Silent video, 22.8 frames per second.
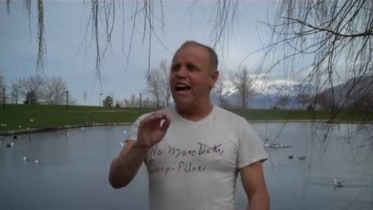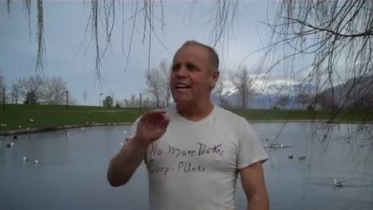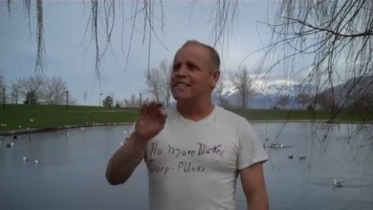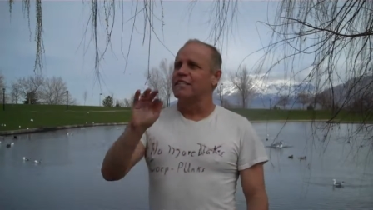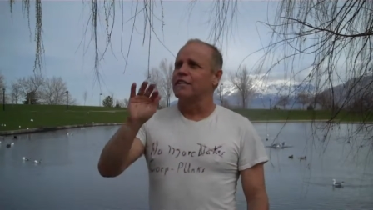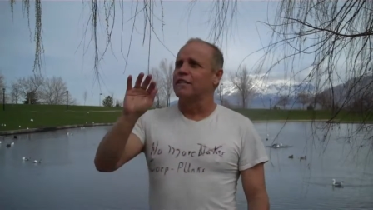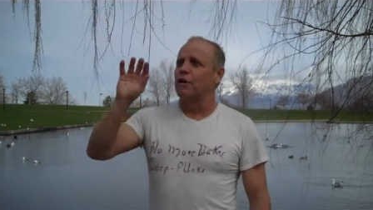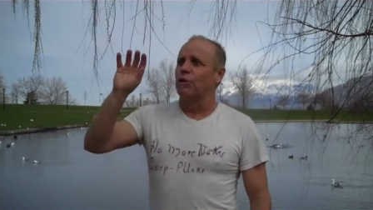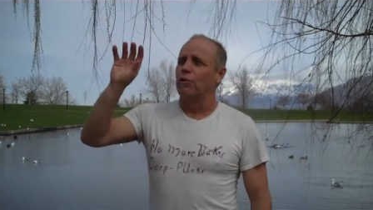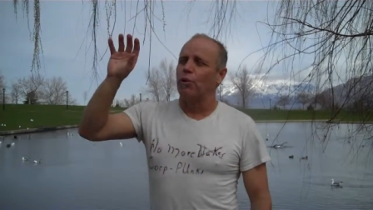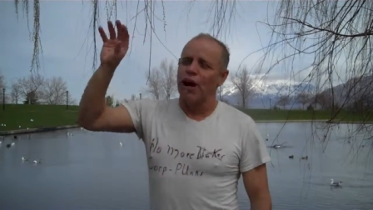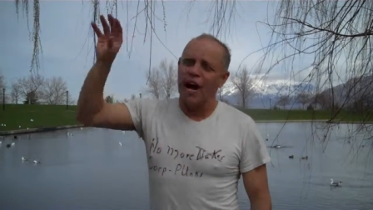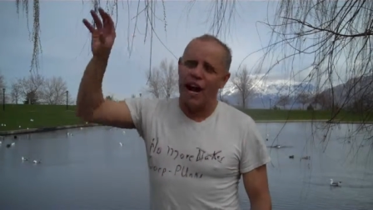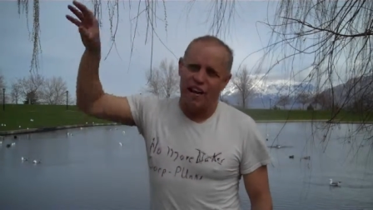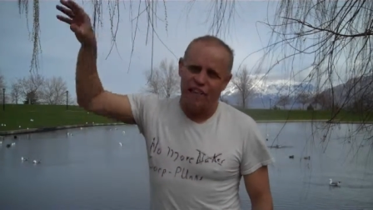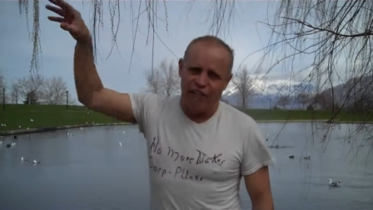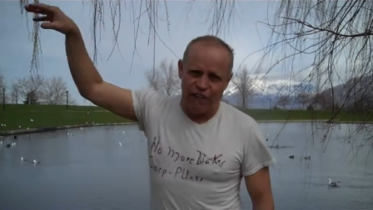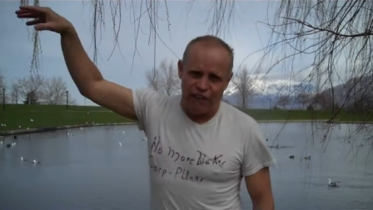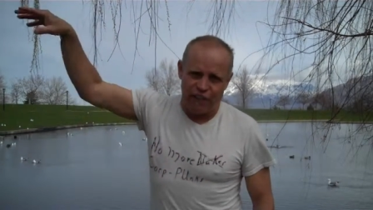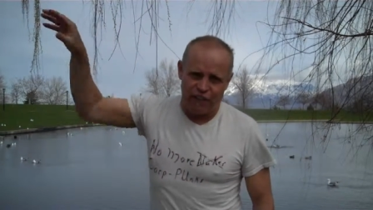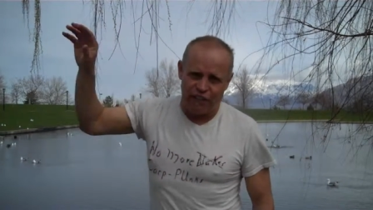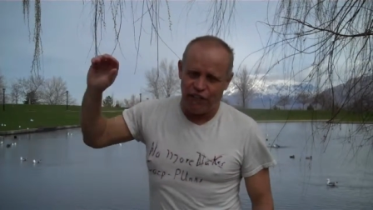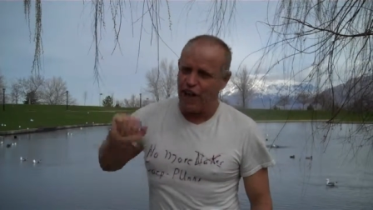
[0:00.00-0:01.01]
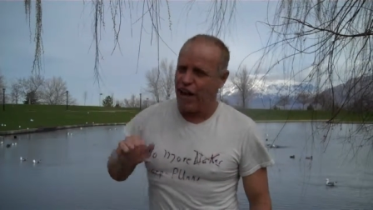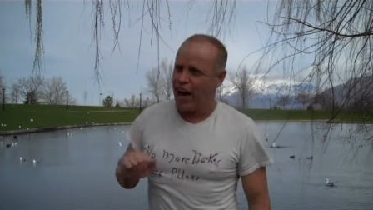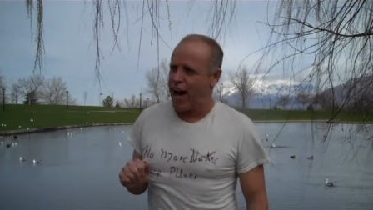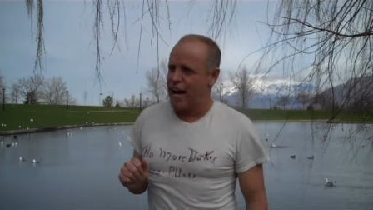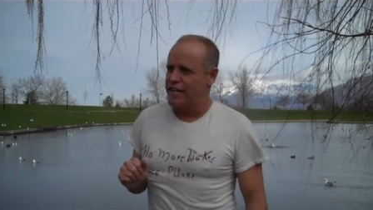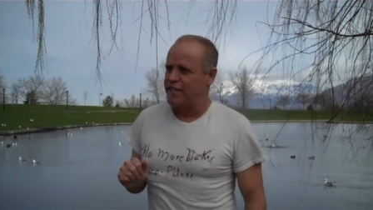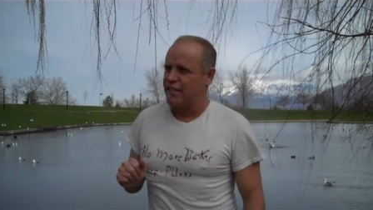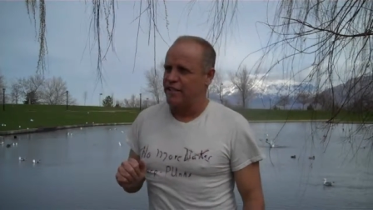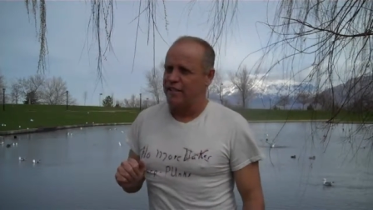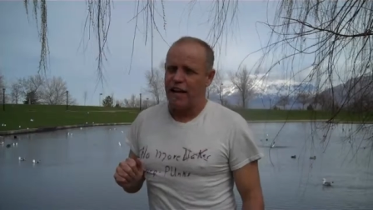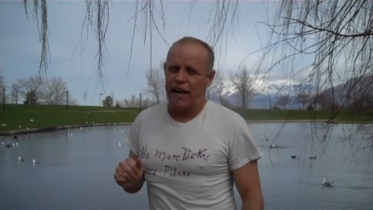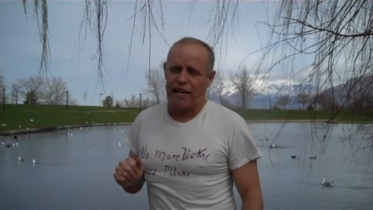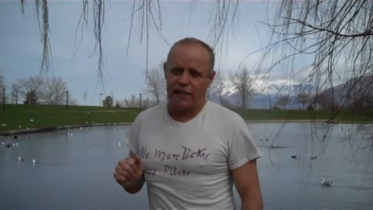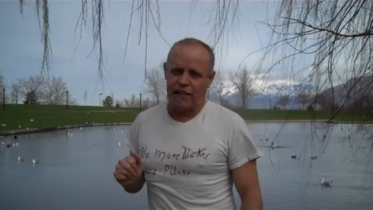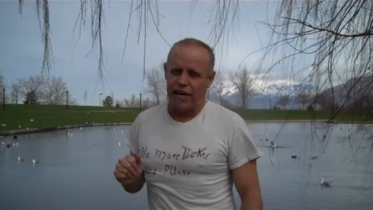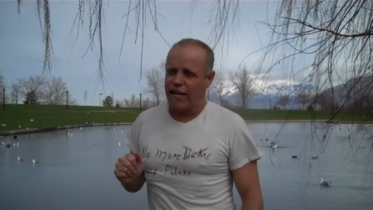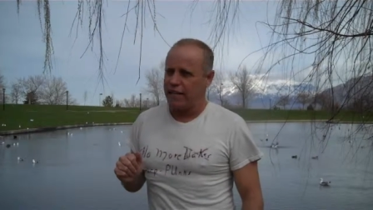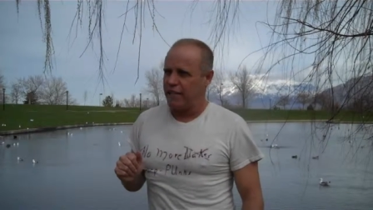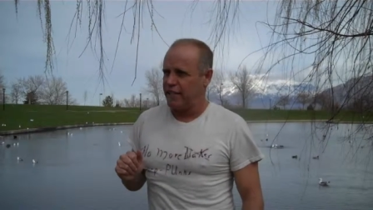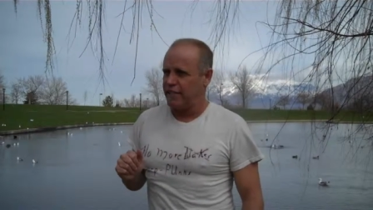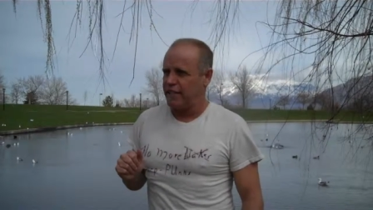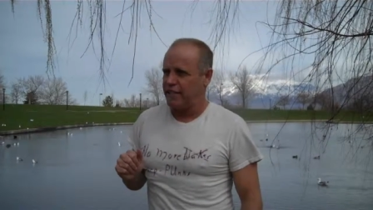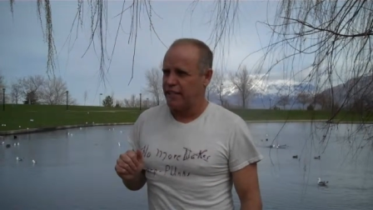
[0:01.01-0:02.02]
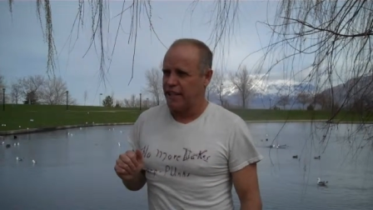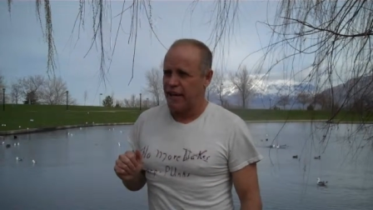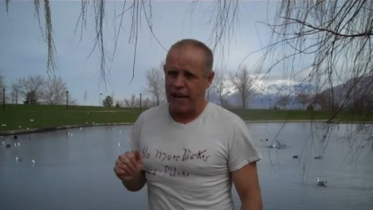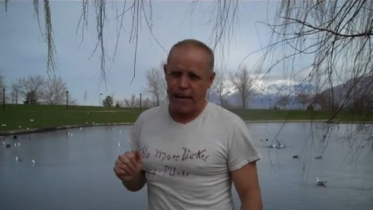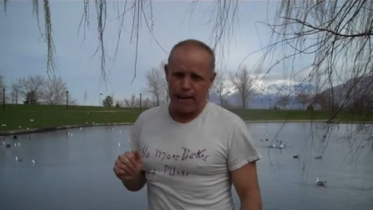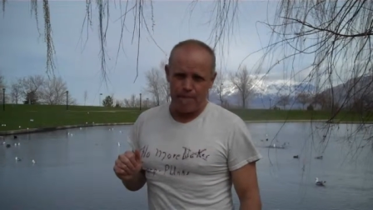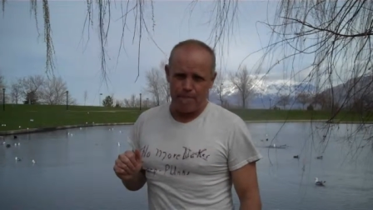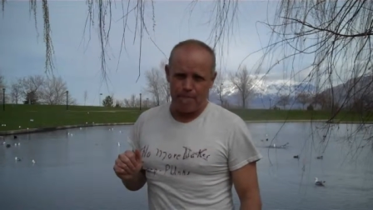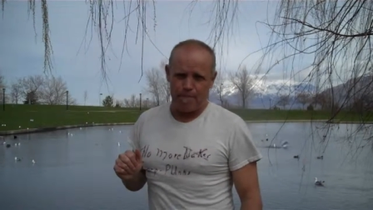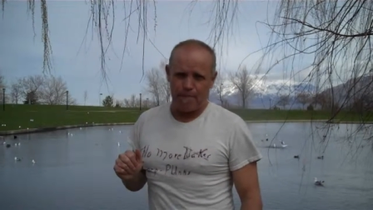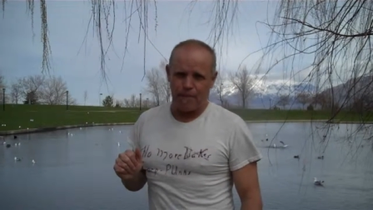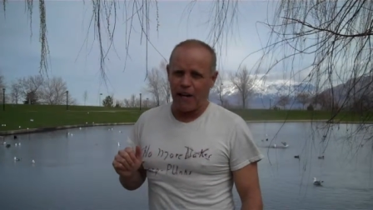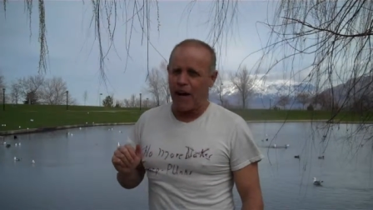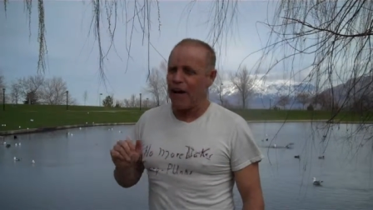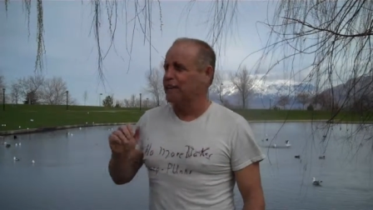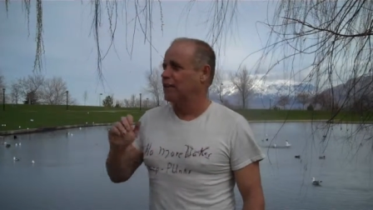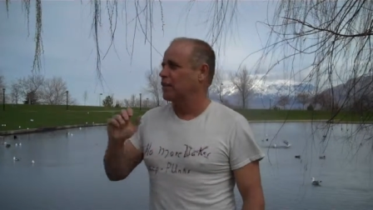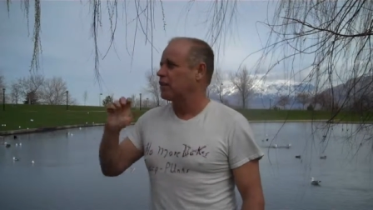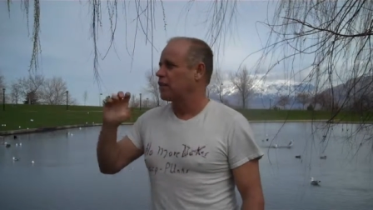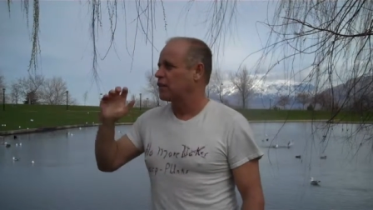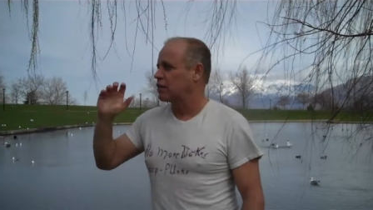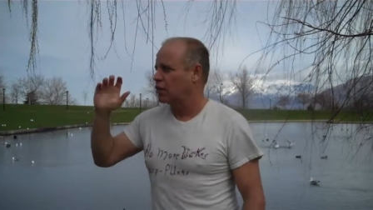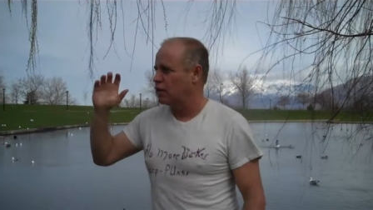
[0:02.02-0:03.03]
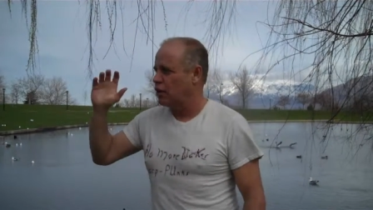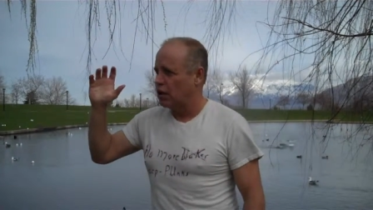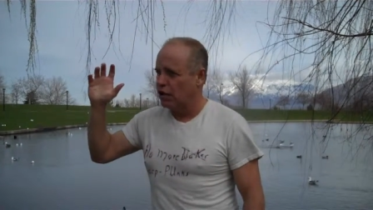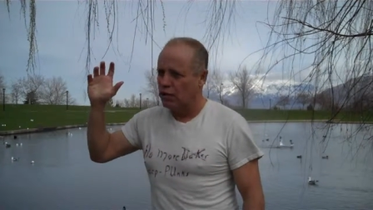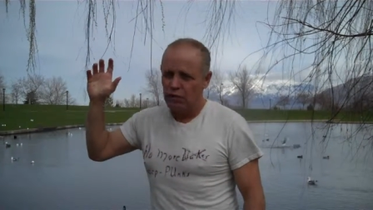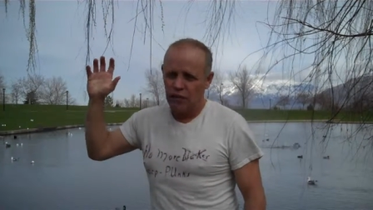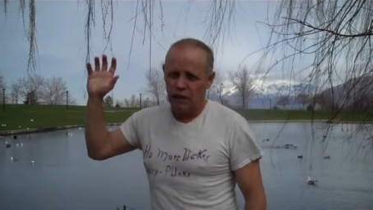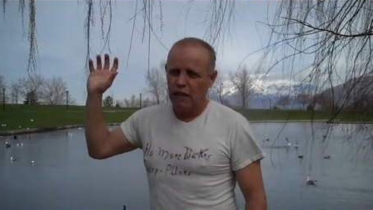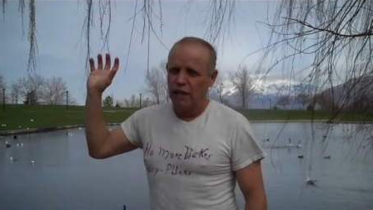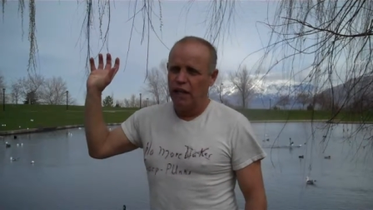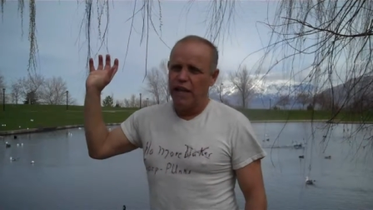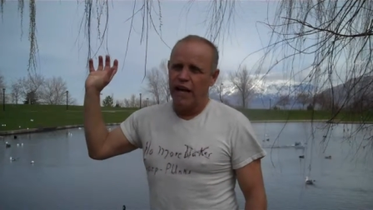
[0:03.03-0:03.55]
as the raven flies, as I'd like to say not the crow.